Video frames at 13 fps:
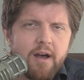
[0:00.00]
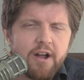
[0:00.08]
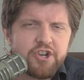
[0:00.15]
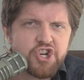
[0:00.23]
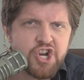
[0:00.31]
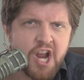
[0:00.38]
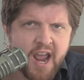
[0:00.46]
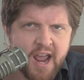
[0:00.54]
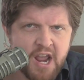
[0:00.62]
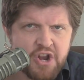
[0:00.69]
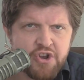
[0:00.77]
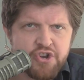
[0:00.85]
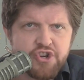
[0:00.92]
a
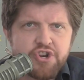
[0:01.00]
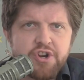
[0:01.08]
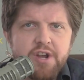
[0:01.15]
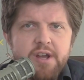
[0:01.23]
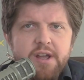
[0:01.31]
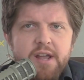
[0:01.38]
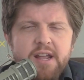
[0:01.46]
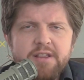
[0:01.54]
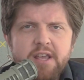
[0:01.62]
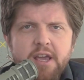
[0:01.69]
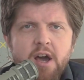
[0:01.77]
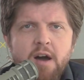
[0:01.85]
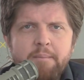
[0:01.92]
change in
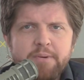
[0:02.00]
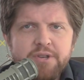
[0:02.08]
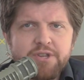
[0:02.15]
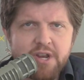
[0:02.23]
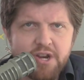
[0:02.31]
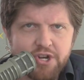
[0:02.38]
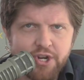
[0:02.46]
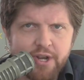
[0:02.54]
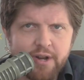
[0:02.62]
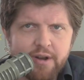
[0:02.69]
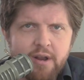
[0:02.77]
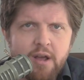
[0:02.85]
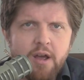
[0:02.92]
the
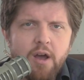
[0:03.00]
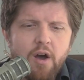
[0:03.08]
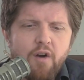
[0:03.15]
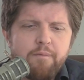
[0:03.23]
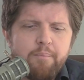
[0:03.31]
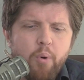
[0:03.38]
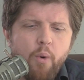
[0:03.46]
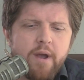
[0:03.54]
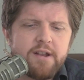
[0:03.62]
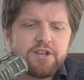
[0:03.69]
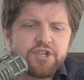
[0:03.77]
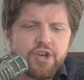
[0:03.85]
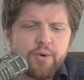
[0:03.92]
composition of
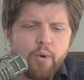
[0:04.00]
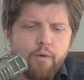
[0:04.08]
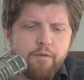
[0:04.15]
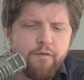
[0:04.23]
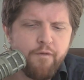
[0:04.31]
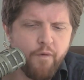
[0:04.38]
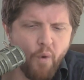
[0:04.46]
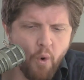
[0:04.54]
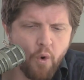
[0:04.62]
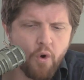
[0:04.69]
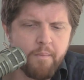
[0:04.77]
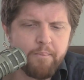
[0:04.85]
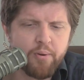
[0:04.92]

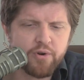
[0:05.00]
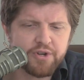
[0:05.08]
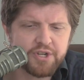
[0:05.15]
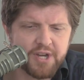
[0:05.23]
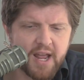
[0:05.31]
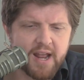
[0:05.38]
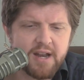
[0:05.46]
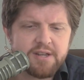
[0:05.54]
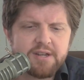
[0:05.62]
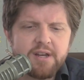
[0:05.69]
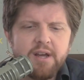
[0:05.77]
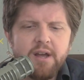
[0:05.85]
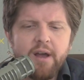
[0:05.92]
0.04%
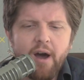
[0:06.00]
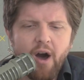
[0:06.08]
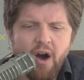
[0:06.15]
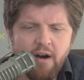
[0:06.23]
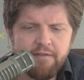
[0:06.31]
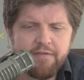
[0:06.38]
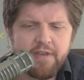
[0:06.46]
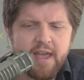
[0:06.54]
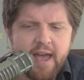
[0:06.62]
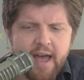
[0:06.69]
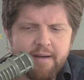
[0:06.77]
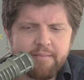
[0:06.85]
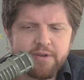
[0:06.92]
of the
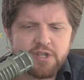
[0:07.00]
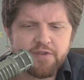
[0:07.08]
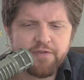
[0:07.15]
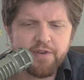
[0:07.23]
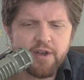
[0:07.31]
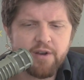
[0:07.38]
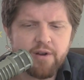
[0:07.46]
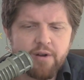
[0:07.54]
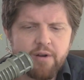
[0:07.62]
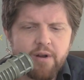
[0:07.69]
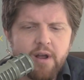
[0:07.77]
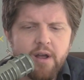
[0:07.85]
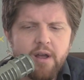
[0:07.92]
atmosphere